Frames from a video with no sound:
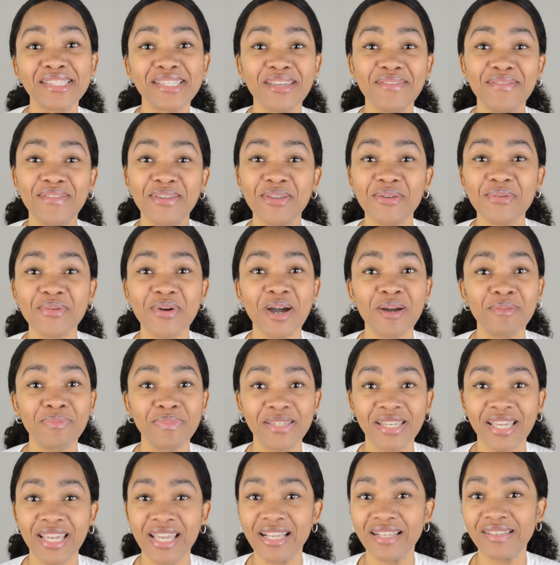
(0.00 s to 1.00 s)
giving you
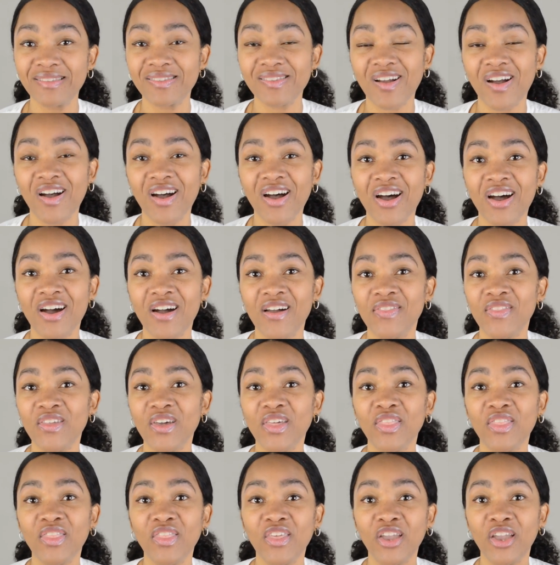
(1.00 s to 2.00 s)
updates
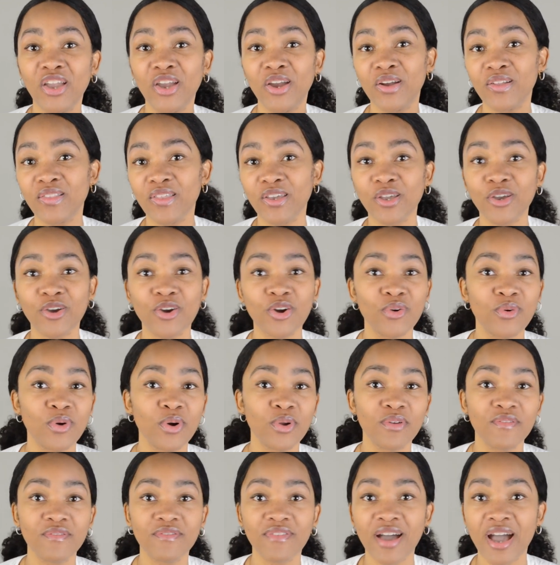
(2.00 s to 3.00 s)
on their like
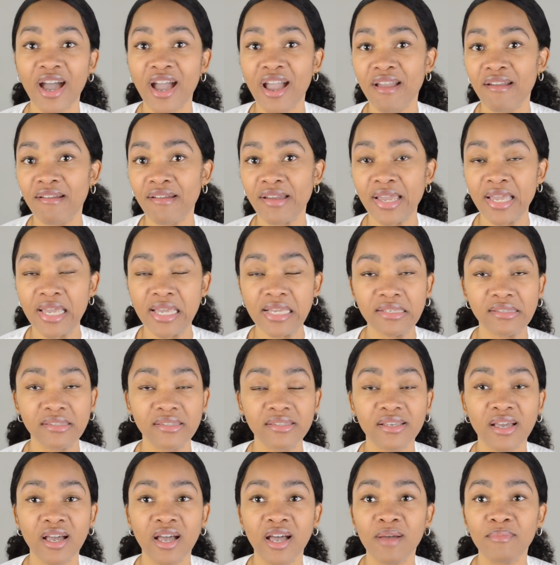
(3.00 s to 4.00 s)

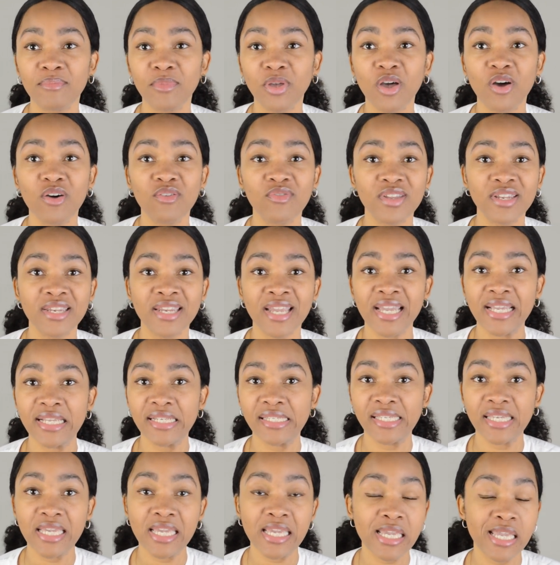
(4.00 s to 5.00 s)
coronavirus, um, COVID
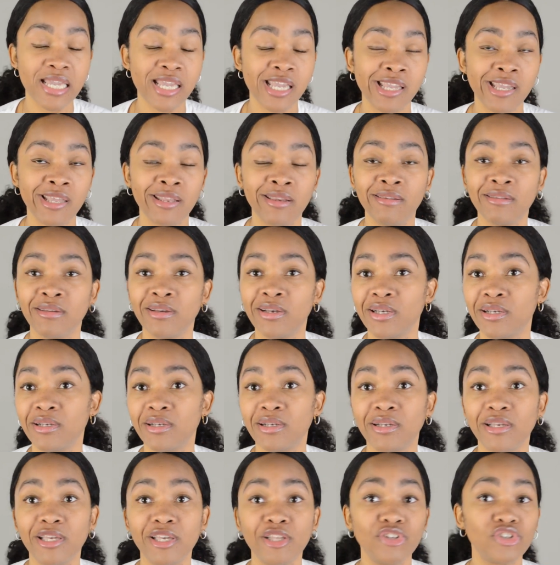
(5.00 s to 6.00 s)
nineteen
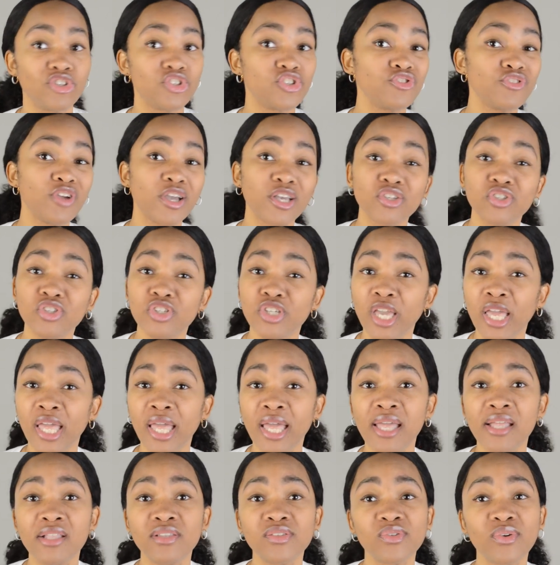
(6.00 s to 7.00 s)

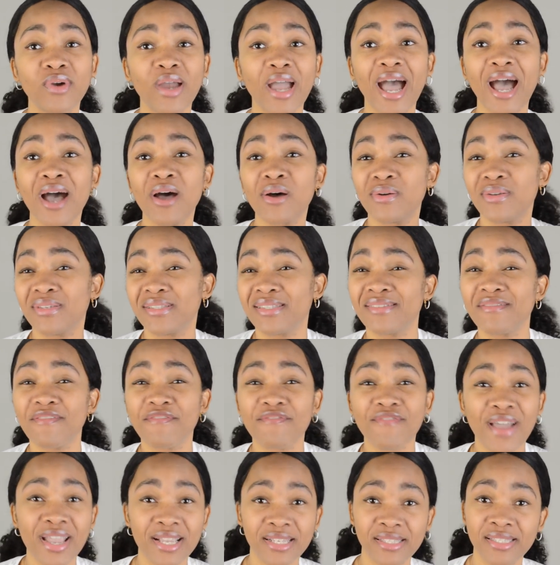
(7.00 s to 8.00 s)
instructions, or how it's
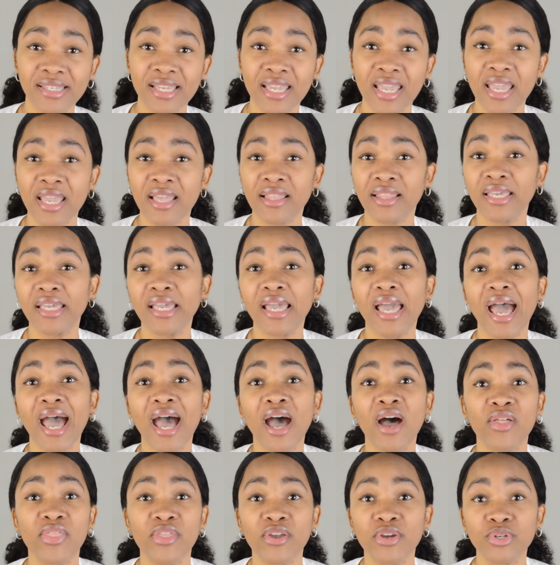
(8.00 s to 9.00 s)
affecting like
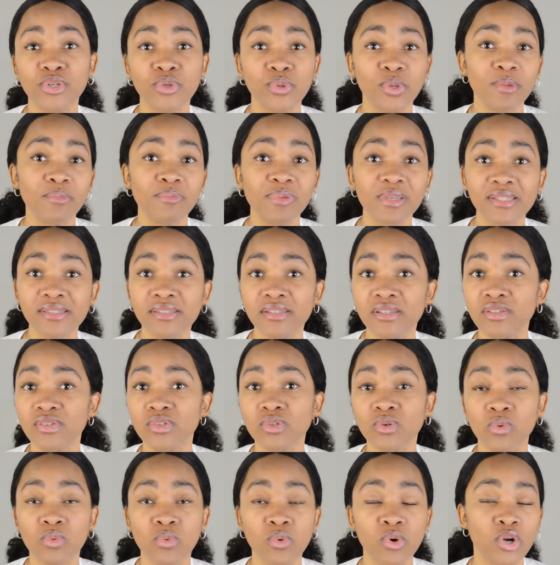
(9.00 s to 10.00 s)
how they're doing
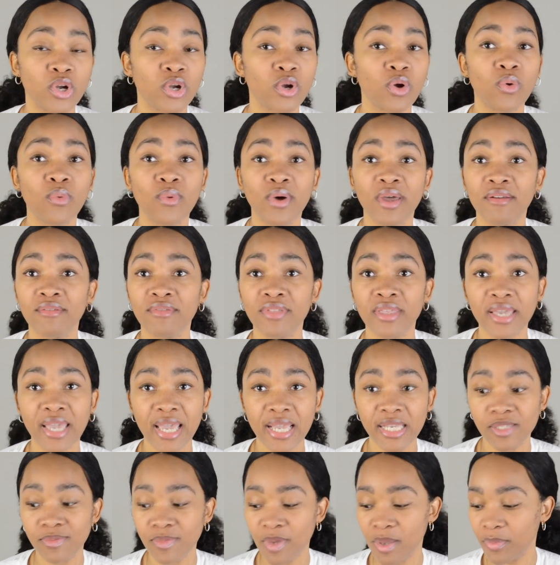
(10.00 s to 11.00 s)
business or work or whatever the
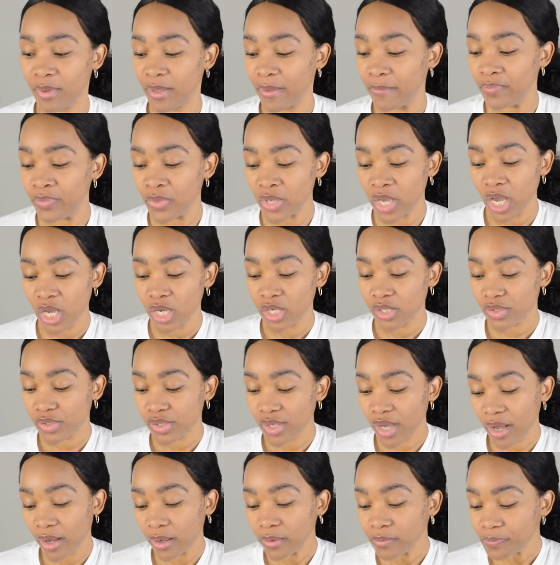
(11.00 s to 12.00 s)
case may be.
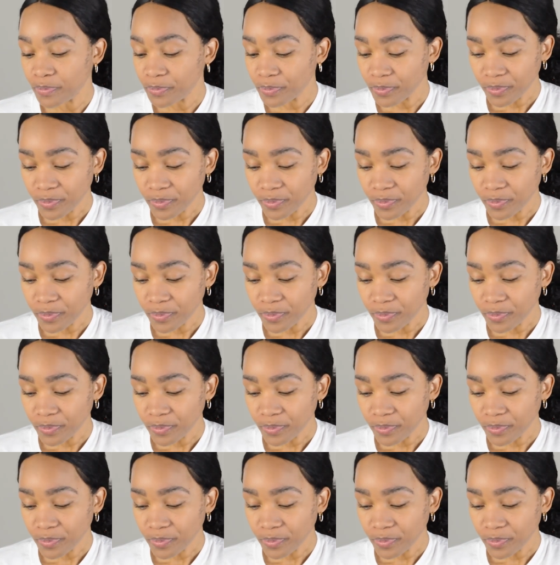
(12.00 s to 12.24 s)
So